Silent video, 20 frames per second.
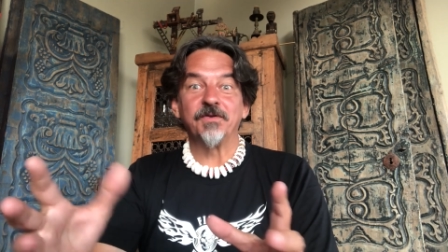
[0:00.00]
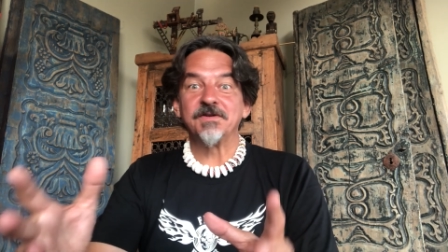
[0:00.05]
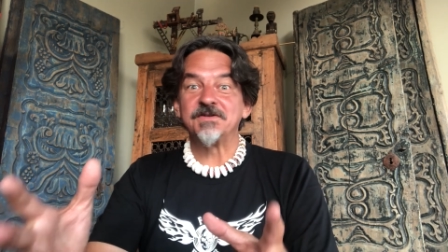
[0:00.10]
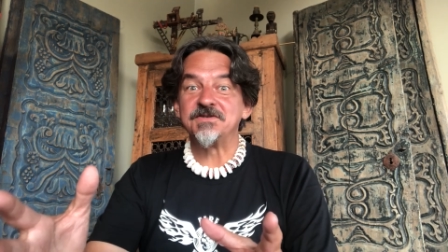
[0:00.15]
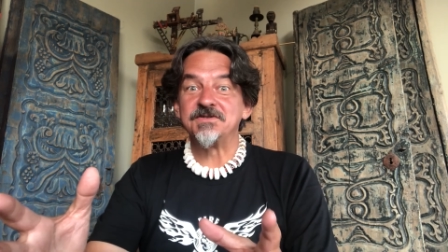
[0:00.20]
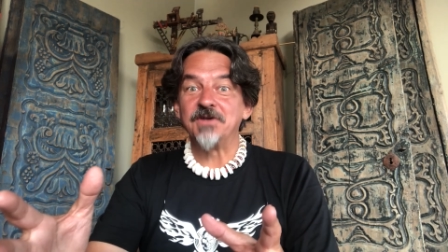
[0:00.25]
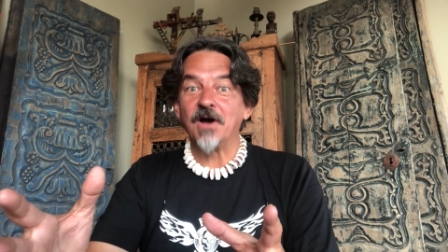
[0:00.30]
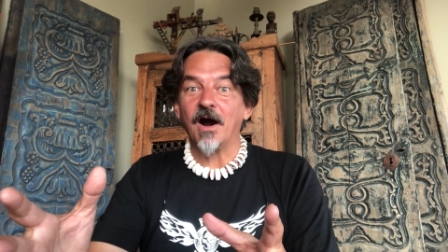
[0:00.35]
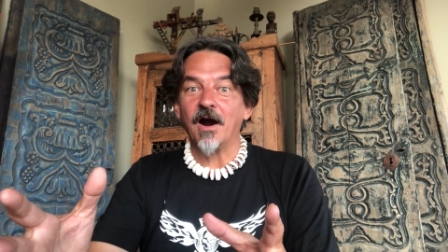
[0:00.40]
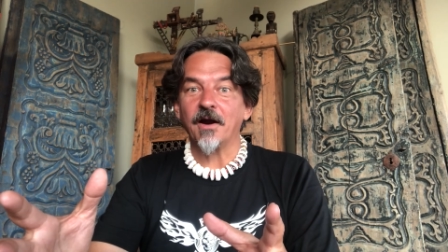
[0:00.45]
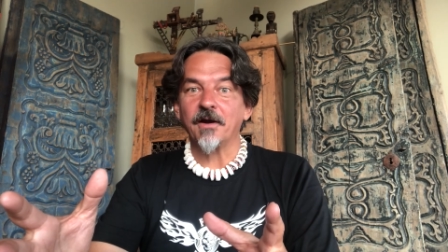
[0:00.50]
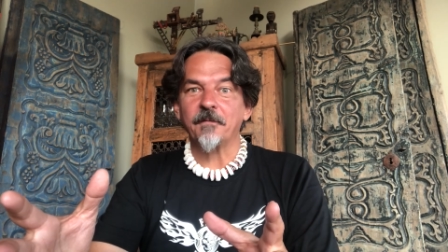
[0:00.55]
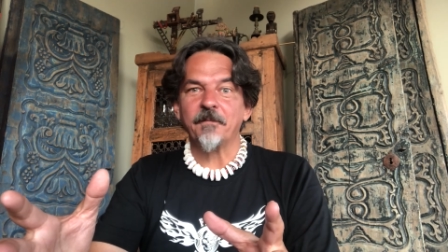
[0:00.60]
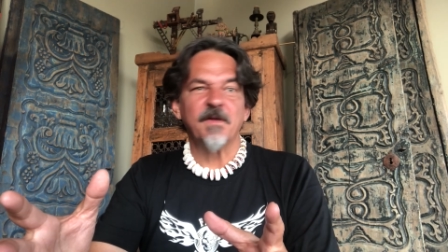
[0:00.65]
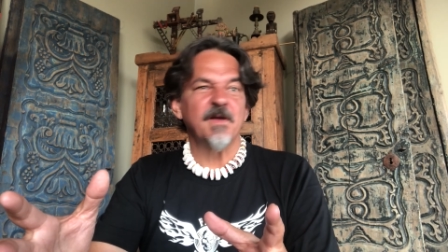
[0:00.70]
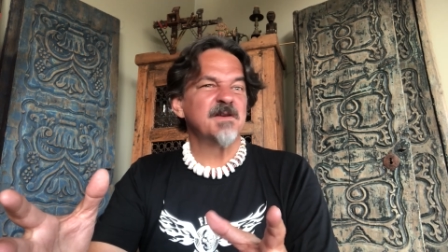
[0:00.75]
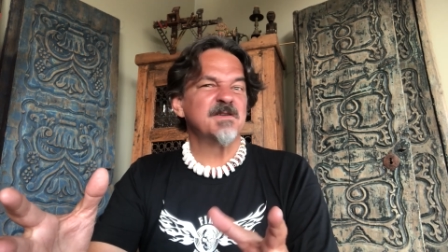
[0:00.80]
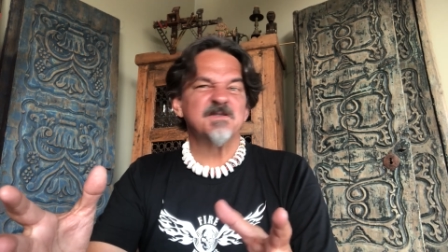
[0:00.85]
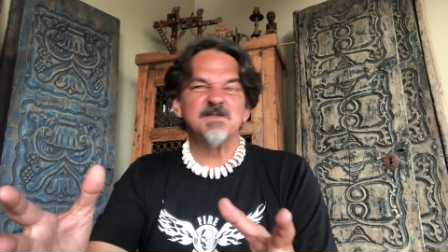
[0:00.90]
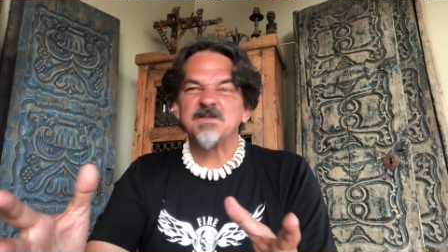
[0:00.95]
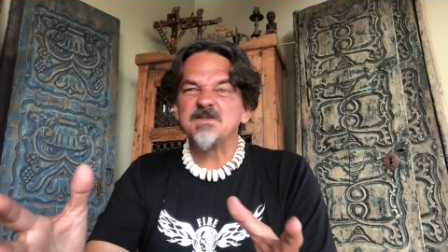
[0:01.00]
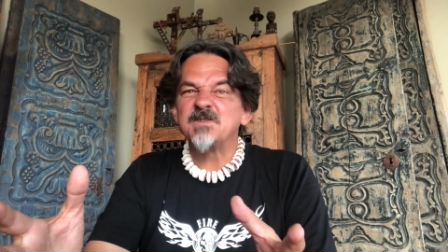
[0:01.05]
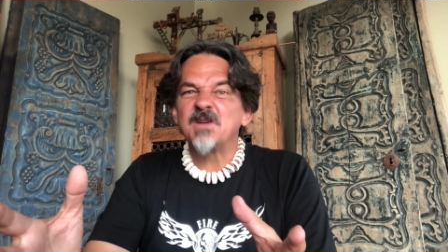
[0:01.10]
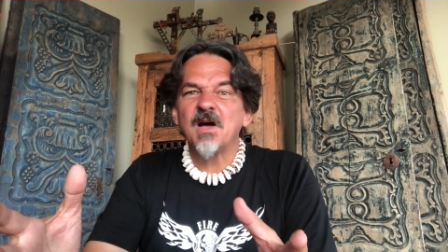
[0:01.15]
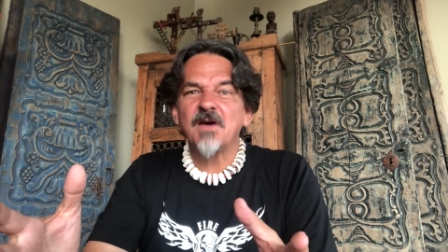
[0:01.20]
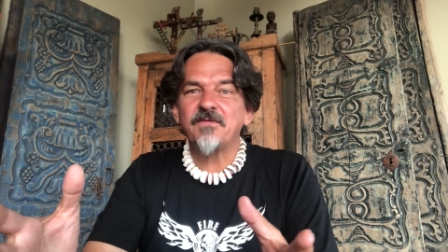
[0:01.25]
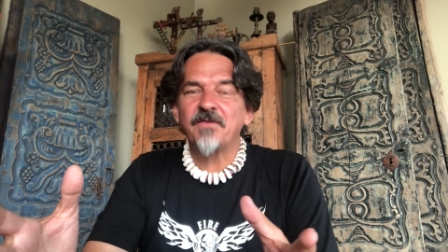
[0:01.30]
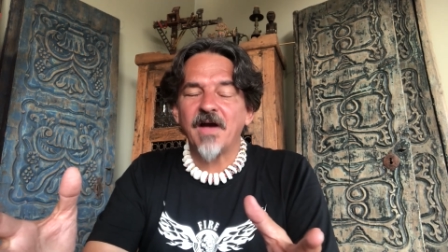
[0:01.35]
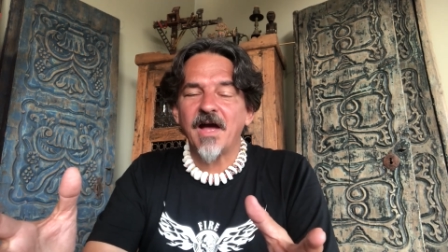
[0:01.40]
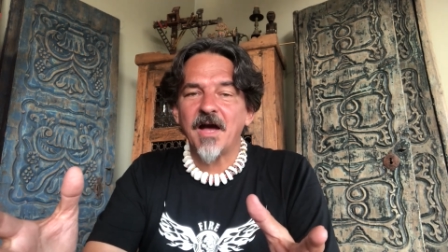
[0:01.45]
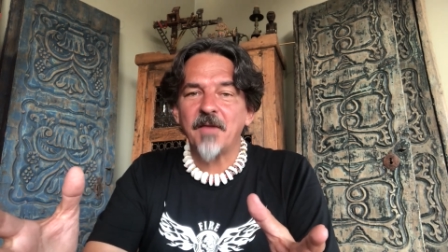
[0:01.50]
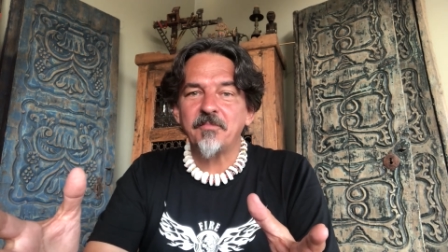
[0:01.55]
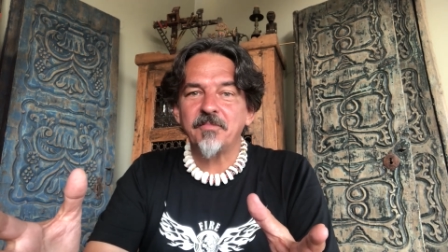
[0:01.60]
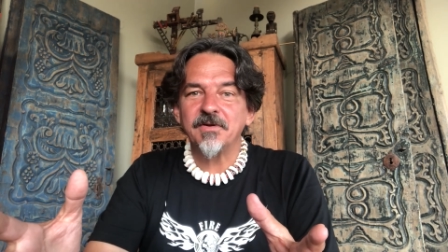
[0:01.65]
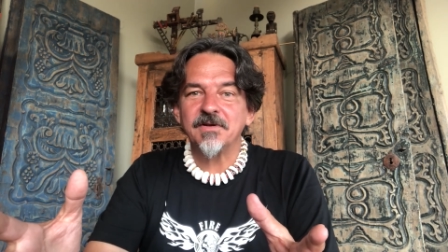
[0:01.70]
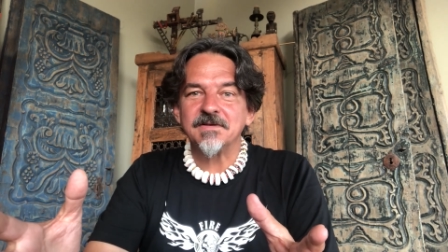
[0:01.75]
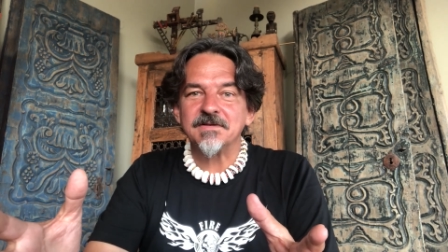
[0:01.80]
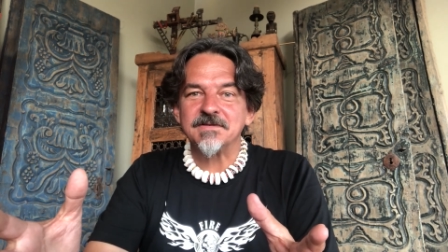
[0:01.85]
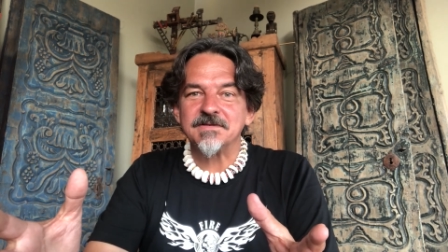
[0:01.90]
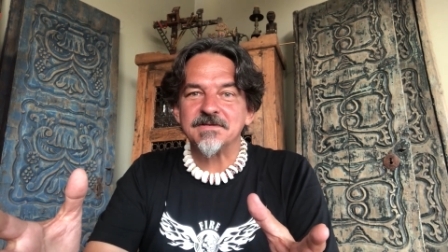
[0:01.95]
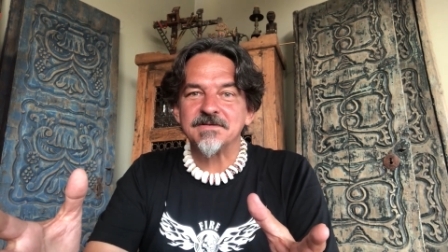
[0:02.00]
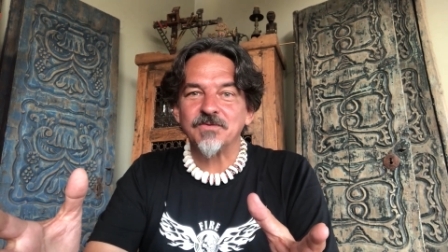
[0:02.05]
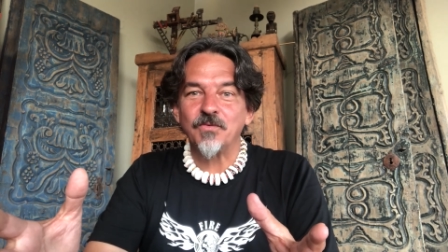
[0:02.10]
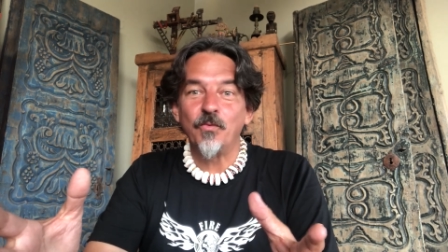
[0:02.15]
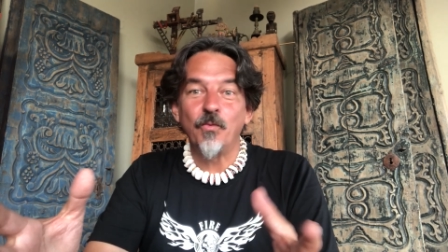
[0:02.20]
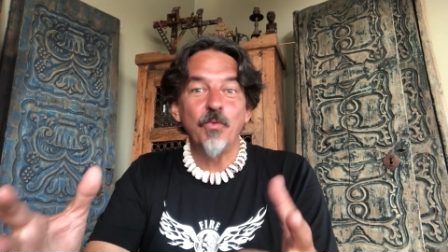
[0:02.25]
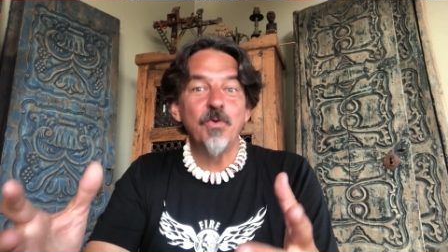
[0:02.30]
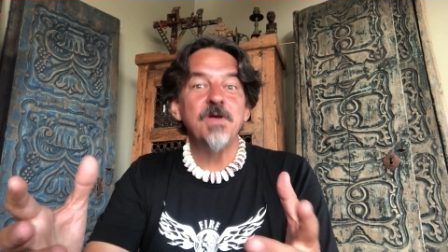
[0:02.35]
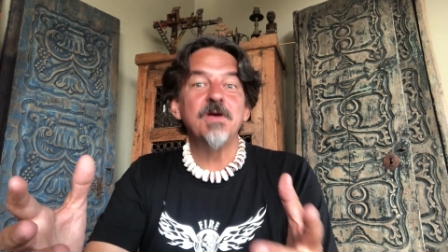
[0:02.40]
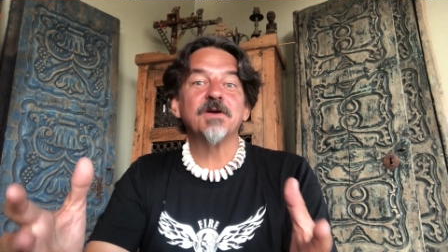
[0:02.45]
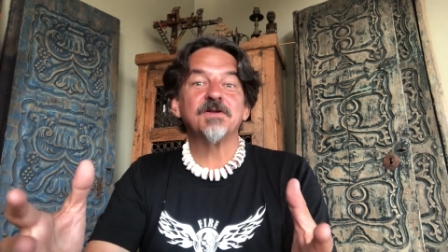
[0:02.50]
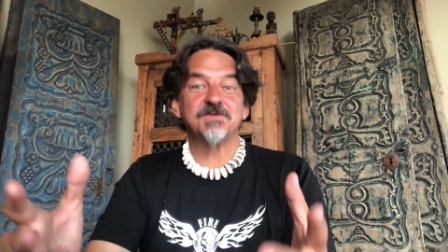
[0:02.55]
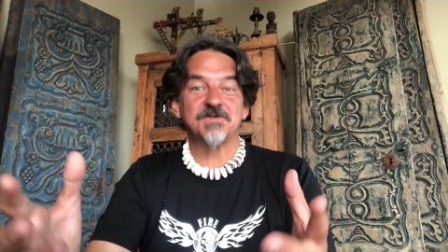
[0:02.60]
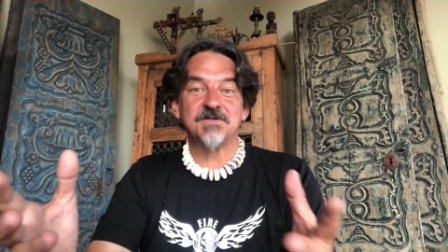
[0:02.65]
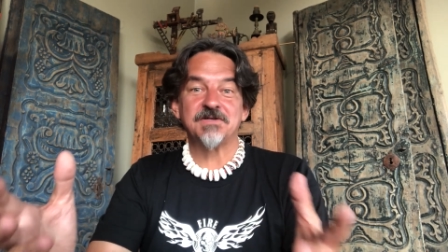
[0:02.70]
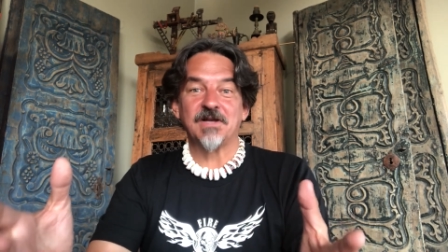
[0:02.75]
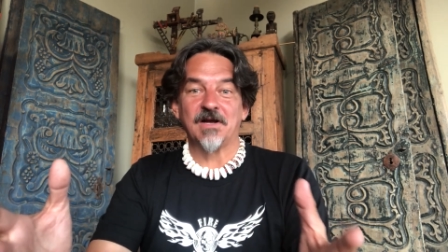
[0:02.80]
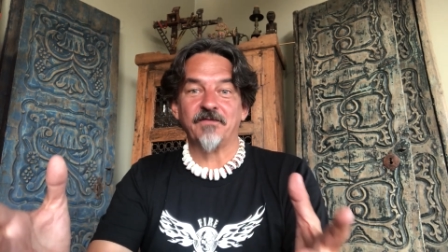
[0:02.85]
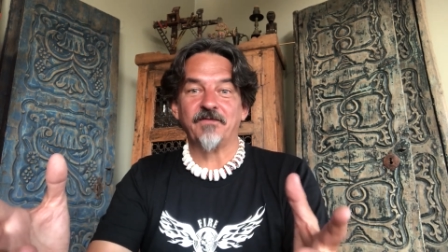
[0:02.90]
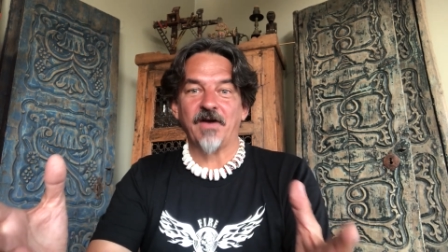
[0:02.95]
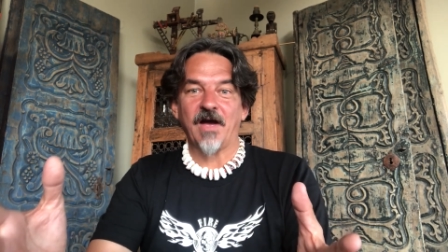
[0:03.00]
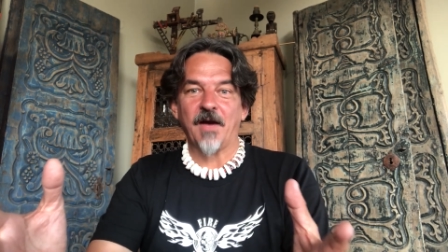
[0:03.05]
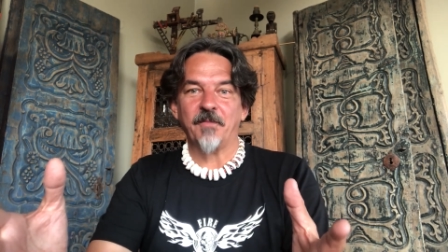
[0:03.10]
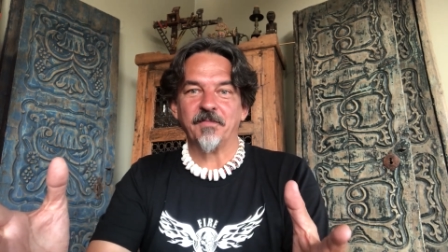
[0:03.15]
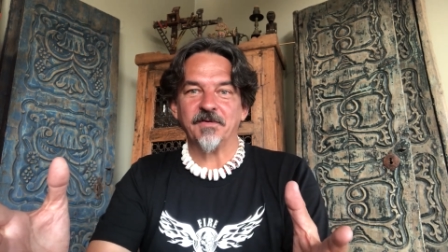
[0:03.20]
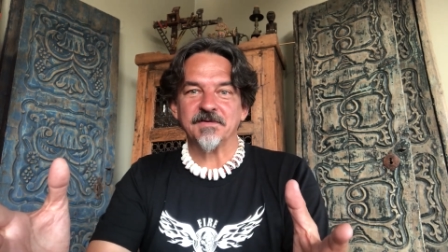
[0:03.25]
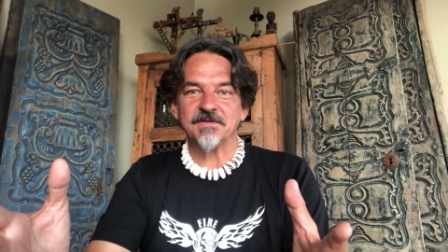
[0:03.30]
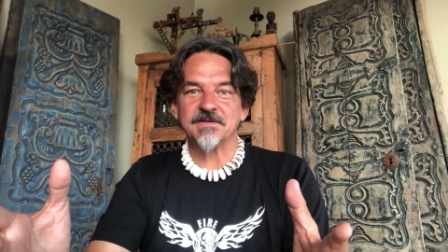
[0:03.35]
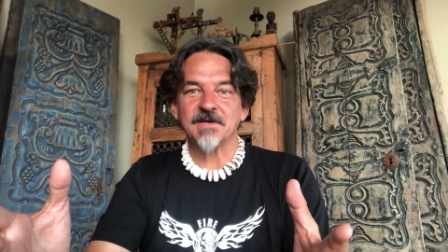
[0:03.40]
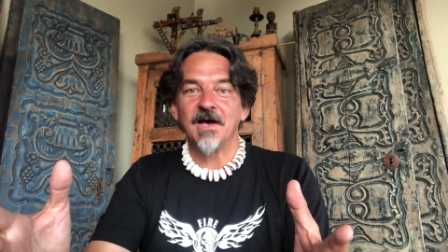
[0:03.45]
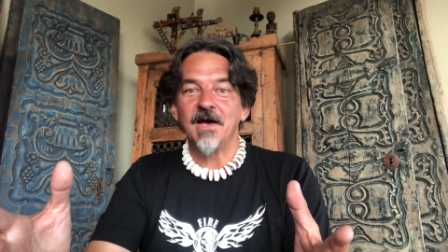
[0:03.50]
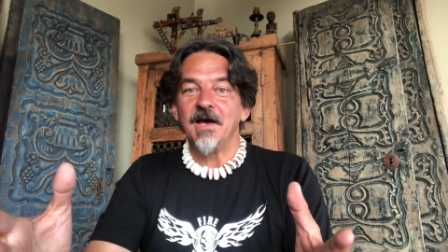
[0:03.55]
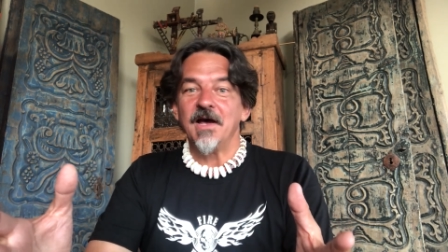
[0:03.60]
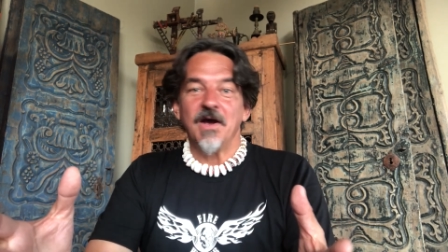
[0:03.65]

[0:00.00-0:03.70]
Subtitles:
it's dark. Stuff happens, weird stuff happens.